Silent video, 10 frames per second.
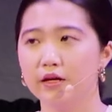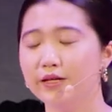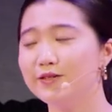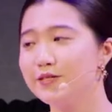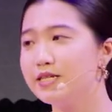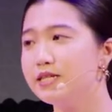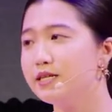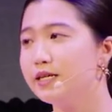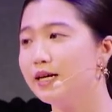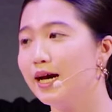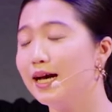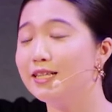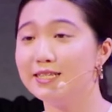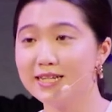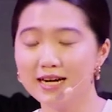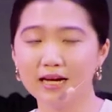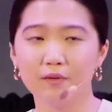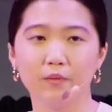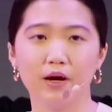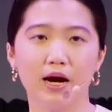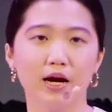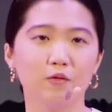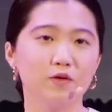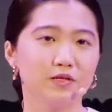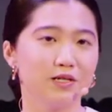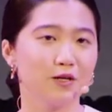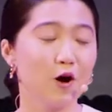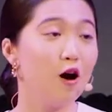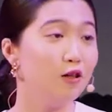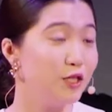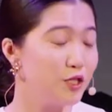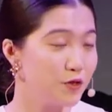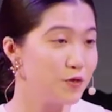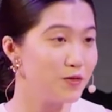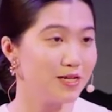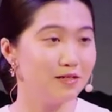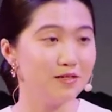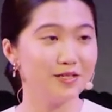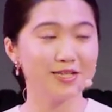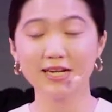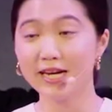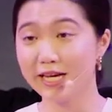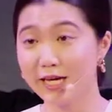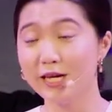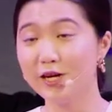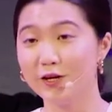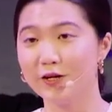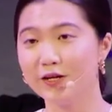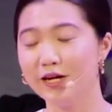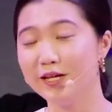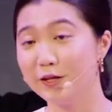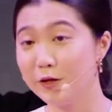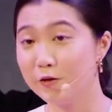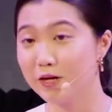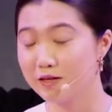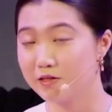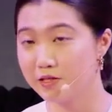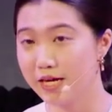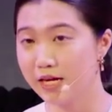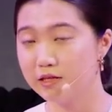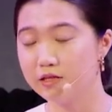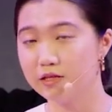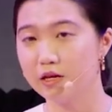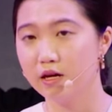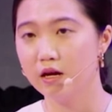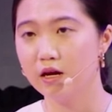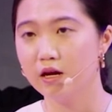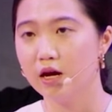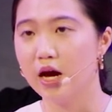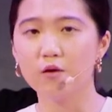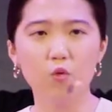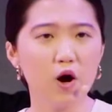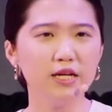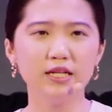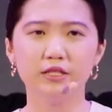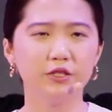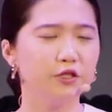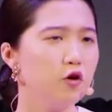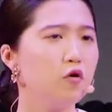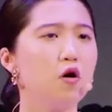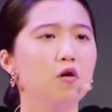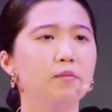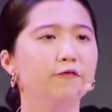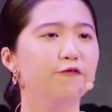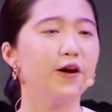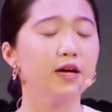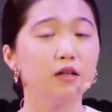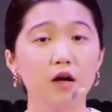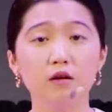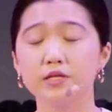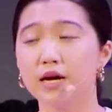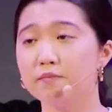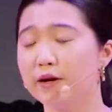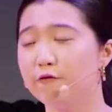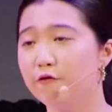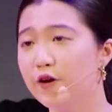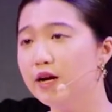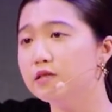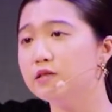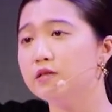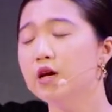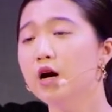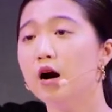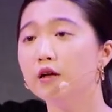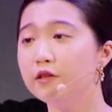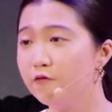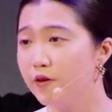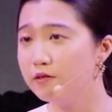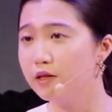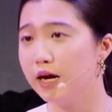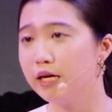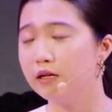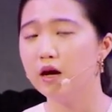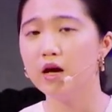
You see, at the time, I was a college student studying here in the United States. I wanted to go home and fight alongside my friends on the front line,